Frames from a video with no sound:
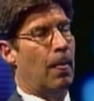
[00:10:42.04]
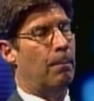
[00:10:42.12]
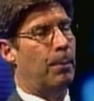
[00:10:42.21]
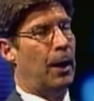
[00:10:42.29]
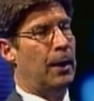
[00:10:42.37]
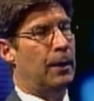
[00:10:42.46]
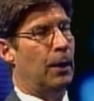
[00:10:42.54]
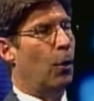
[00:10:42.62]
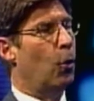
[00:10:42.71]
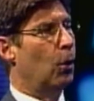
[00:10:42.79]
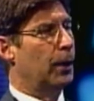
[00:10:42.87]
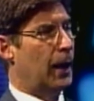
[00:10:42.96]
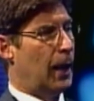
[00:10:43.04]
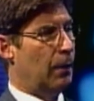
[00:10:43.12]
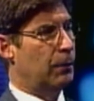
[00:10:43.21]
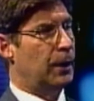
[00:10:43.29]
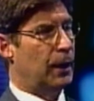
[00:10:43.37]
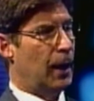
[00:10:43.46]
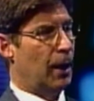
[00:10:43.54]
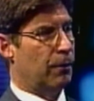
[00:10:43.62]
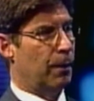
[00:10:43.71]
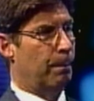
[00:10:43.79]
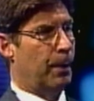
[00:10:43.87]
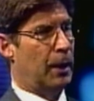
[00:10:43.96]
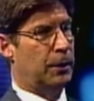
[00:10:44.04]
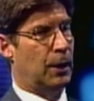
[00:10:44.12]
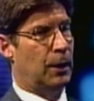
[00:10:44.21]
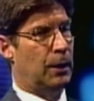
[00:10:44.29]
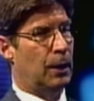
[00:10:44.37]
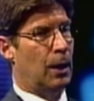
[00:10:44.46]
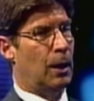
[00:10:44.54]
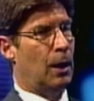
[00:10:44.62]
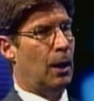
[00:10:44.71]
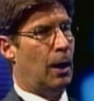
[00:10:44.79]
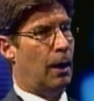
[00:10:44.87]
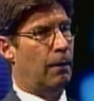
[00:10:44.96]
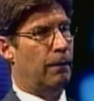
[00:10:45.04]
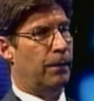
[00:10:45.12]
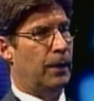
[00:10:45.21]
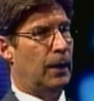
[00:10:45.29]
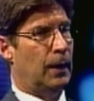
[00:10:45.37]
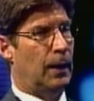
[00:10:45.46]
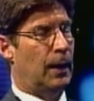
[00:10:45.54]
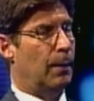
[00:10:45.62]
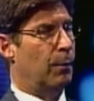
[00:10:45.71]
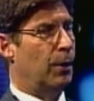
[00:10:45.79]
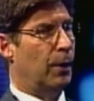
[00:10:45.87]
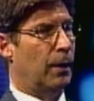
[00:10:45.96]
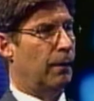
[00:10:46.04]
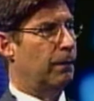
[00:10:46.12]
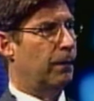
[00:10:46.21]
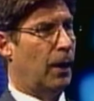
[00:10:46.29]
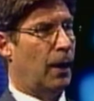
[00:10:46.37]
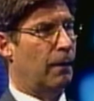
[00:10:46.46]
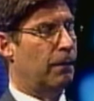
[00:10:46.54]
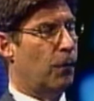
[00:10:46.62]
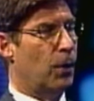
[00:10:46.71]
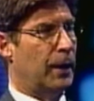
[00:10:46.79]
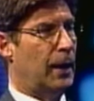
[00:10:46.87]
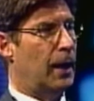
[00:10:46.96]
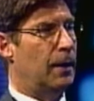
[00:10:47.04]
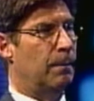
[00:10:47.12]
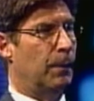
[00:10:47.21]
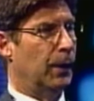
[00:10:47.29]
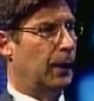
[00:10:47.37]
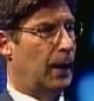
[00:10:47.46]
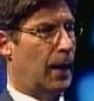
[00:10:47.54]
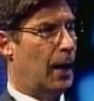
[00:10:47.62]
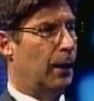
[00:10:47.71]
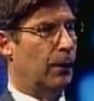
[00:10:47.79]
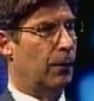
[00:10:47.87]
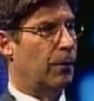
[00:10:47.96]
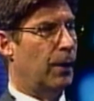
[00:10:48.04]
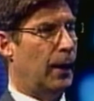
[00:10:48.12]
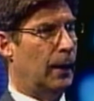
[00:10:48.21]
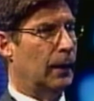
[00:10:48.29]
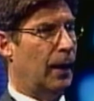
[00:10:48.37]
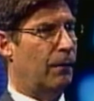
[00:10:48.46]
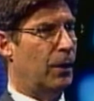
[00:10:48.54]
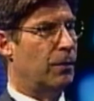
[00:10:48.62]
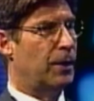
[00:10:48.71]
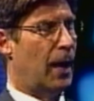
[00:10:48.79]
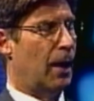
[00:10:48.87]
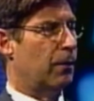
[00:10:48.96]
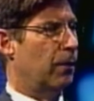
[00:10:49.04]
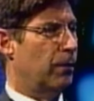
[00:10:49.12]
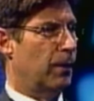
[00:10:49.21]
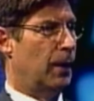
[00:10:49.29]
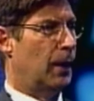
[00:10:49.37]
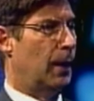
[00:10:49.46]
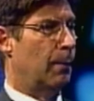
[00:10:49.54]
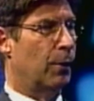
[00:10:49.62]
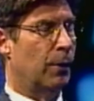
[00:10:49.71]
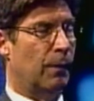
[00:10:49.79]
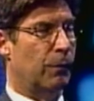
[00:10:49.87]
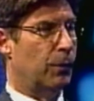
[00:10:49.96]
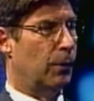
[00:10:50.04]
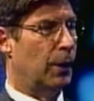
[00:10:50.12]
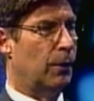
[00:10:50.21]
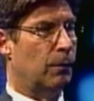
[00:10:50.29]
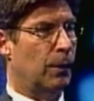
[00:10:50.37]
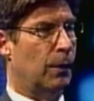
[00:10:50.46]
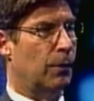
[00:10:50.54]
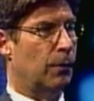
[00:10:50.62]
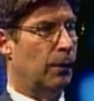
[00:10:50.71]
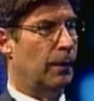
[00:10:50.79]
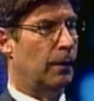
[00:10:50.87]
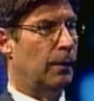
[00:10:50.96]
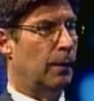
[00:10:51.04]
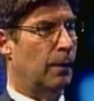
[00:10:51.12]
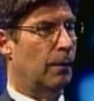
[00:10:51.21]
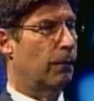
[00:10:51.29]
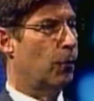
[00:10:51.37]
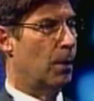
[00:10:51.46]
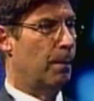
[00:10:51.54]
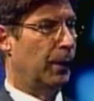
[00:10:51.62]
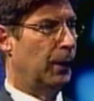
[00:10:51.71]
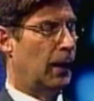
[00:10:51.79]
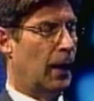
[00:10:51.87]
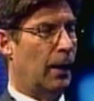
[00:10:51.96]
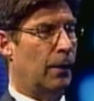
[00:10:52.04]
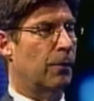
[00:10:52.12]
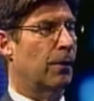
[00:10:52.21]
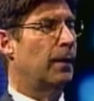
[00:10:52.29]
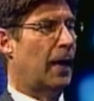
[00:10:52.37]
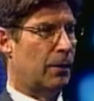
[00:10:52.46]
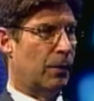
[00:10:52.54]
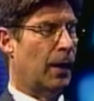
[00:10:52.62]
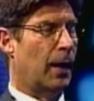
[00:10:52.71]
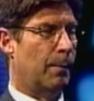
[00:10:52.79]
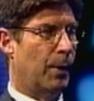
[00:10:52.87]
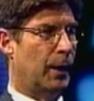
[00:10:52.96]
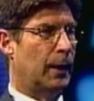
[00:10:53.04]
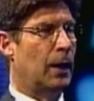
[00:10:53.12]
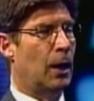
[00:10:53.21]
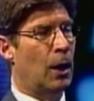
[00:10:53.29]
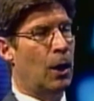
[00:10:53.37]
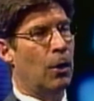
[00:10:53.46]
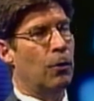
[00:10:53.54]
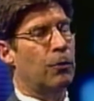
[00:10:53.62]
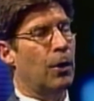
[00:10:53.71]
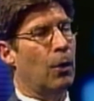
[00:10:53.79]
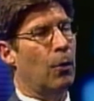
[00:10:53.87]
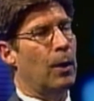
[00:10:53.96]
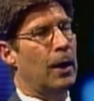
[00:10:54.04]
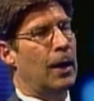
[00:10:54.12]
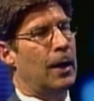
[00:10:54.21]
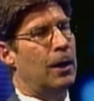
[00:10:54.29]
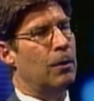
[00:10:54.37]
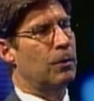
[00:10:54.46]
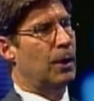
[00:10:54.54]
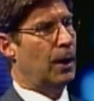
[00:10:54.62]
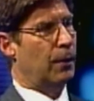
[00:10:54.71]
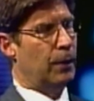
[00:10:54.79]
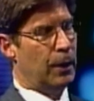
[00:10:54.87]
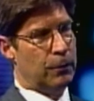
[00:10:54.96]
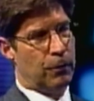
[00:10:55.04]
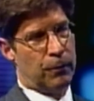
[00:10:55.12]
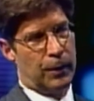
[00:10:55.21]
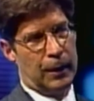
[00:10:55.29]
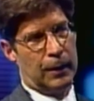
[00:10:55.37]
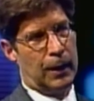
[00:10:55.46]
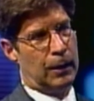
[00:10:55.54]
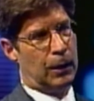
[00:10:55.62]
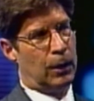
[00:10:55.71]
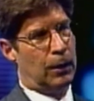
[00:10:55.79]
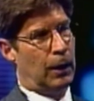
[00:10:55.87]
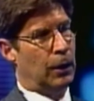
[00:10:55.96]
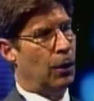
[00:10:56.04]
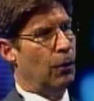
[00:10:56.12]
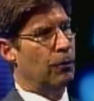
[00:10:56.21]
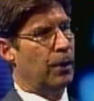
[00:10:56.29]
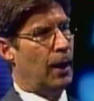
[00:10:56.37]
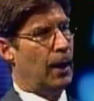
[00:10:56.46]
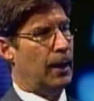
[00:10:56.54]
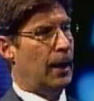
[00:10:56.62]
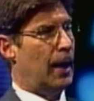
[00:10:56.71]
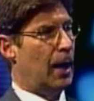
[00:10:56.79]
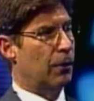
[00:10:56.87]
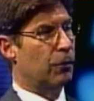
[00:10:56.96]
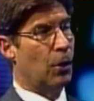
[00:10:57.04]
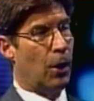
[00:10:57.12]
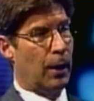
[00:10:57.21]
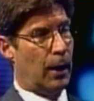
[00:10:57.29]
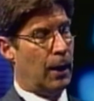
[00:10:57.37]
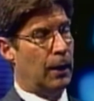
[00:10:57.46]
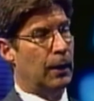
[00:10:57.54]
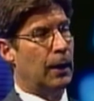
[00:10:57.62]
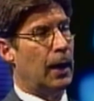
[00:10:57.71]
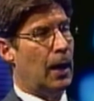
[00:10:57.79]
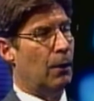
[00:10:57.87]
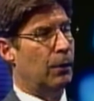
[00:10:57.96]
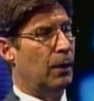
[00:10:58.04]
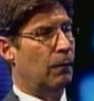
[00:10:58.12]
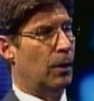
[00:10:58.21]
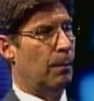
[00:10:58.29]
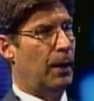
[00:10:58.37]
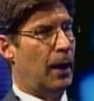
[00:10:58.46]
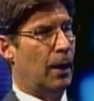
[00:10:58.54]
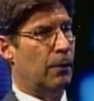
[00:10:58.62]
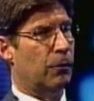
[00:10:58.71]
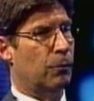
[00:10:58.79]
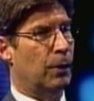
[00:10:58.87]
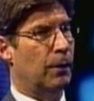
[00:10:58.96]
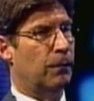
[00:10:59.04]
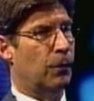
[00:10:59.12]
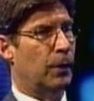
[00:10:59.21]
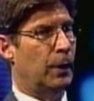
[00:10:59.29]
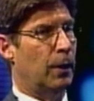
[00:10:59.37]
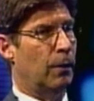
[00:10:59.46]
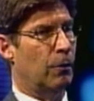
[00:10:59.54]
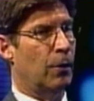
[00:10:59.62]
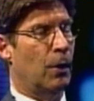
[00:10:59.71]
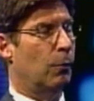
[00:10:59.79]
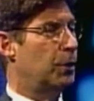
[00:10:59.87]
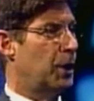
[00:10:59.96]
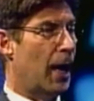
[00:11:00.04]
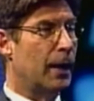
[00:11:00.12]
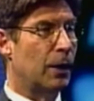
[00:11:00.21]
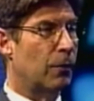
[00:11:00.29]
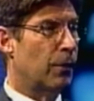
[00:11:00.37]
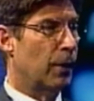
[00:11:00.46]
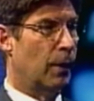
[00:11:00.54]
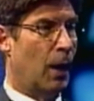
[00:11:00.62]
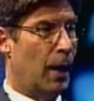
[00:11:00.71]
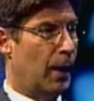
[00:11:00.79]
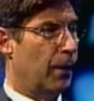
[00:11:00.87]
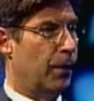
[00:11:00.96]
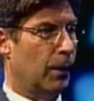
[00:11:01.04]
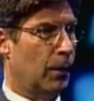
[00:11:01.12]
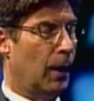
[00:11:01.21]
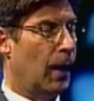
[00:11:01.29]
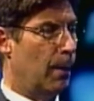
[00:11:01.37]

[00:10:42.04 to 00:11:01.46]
But the whole county has a budget of in the neighborhood of $48 million and levies taxes in the neighborhood of $33 to $34 million. That's a lot of money. So here's another interesting thing that goes on and has gone on in the county over the past 3 to 4 years, which I consider unethical.